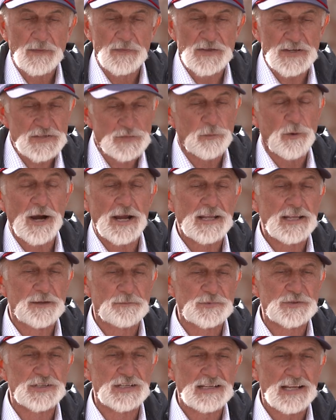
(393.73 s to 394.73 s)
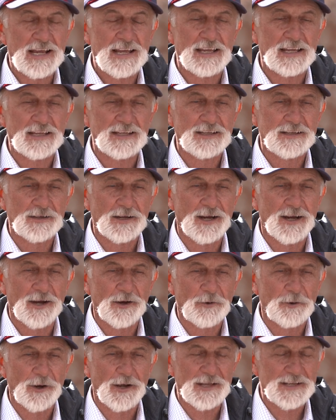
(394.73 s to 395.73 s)
This
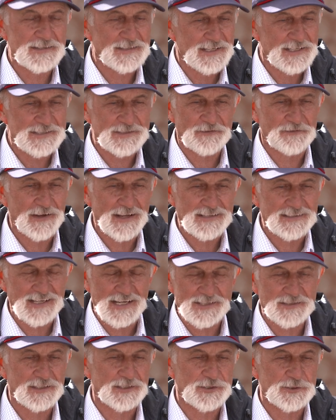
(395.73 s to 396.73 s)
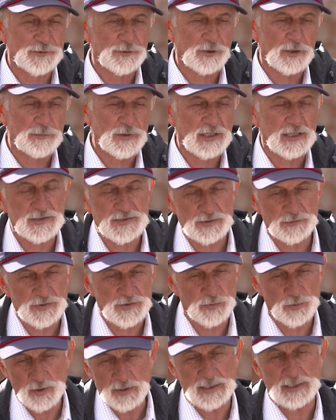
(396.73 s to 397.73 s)
YMCA is a fantastic story because it
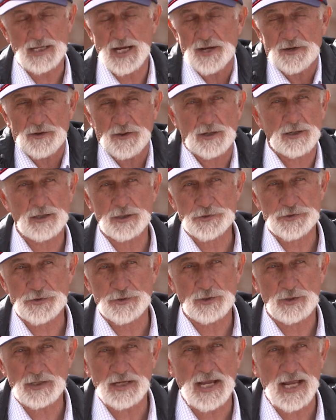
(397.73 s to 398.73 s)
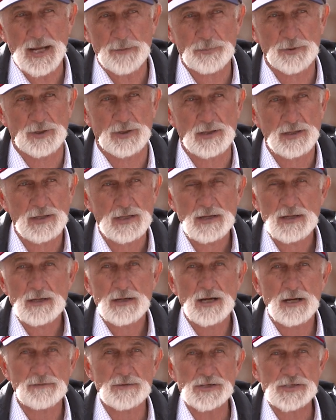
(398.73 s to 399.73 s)
was really kind of the cultural capital
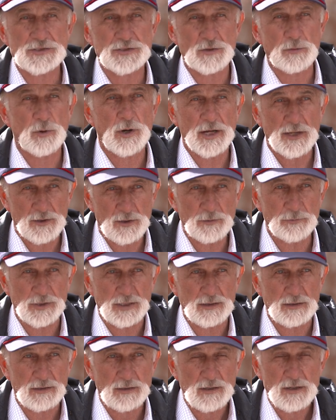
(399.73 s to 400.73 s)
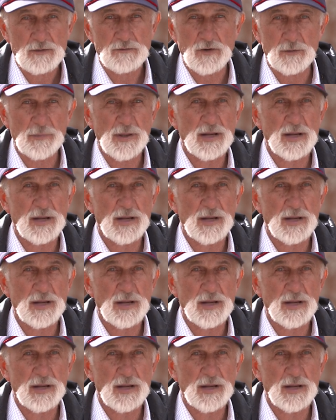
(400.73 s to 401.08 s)
of eastern Wyoming for